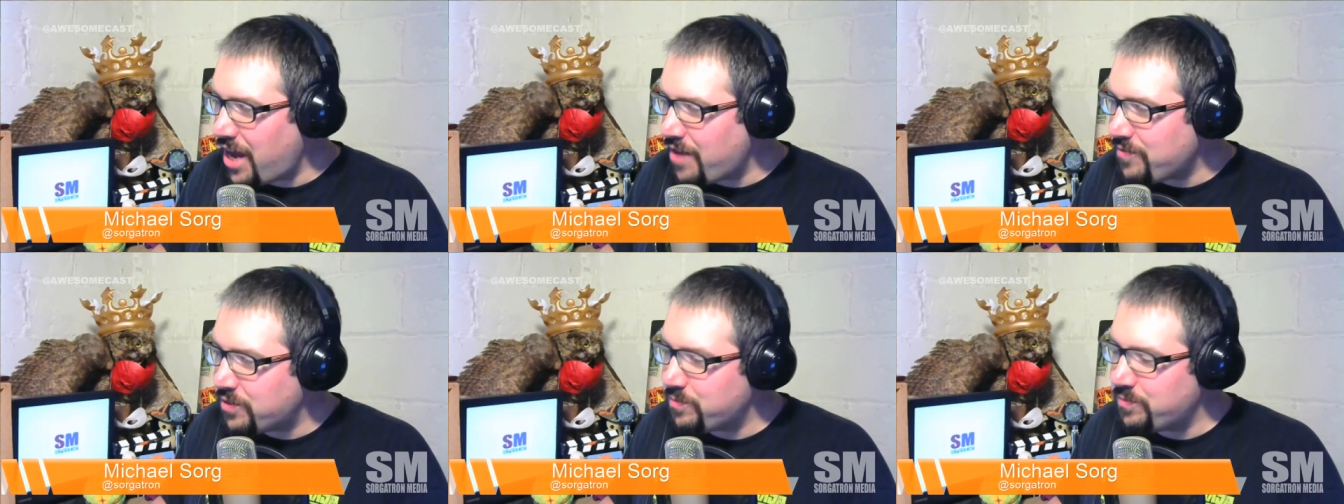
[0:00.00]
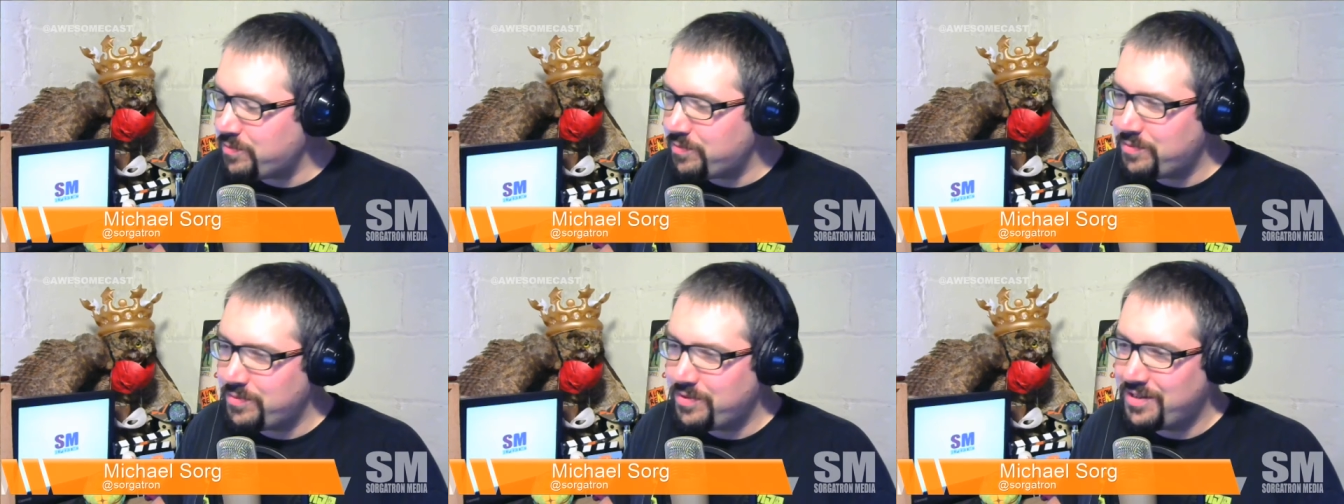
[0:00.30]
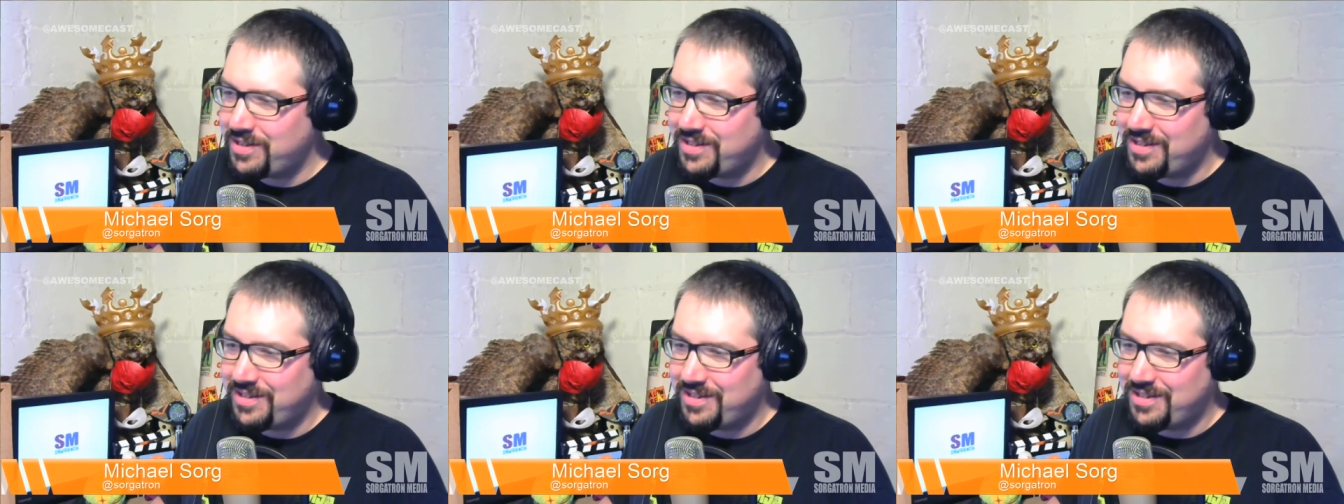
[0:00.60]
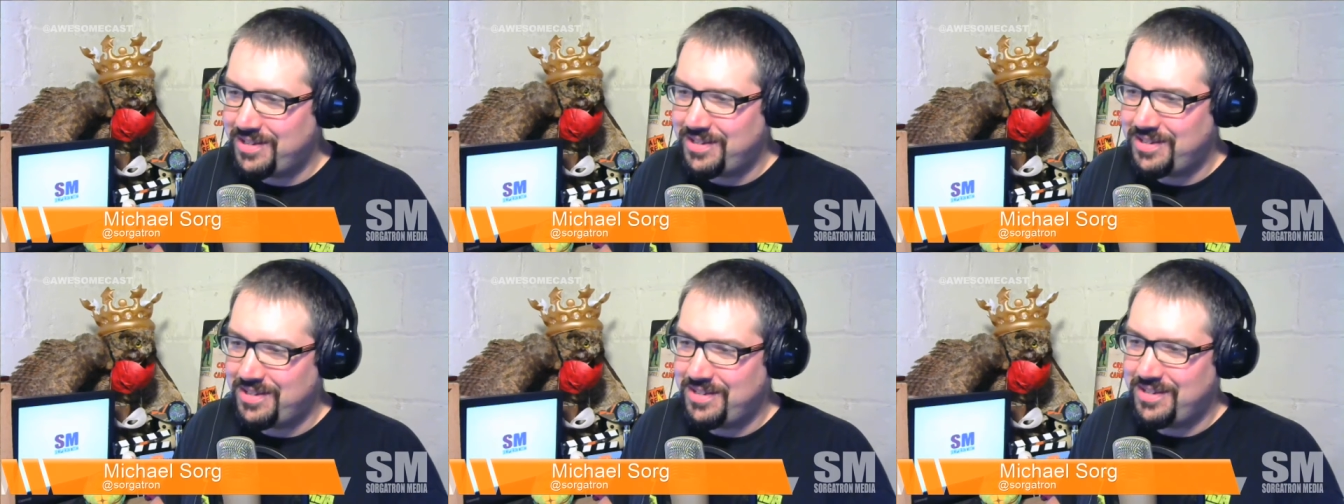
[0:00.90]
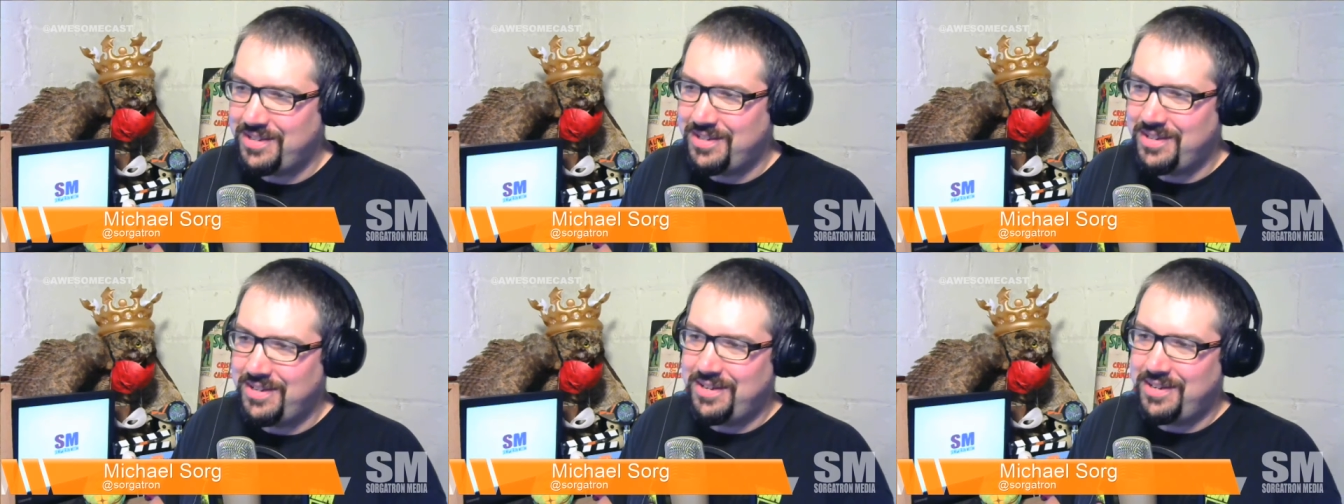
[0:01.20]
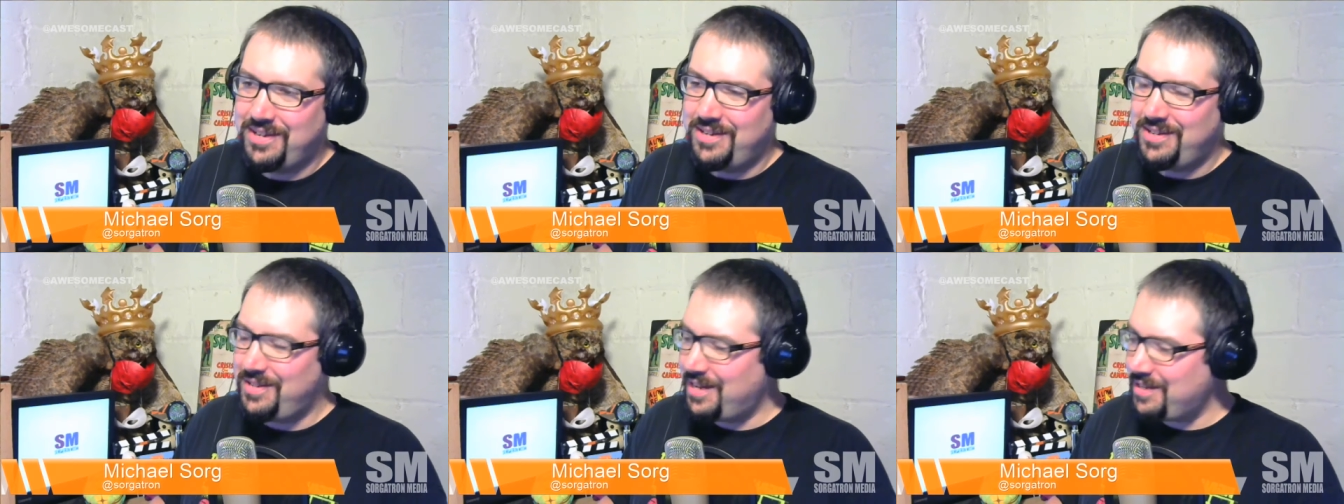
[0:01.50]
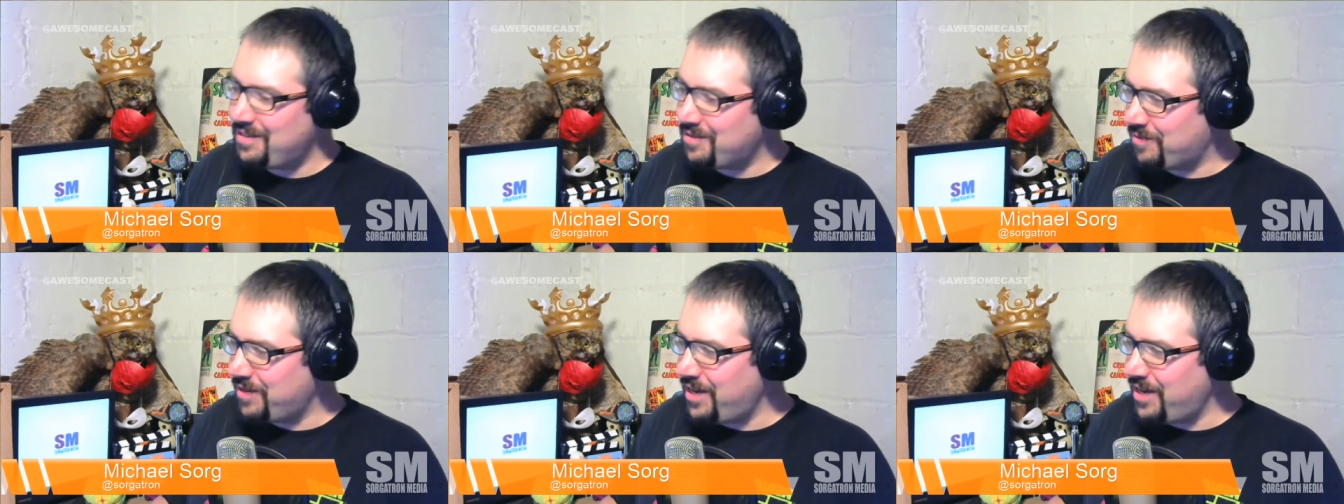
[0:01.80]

but that's the main some, uh, the main program. That's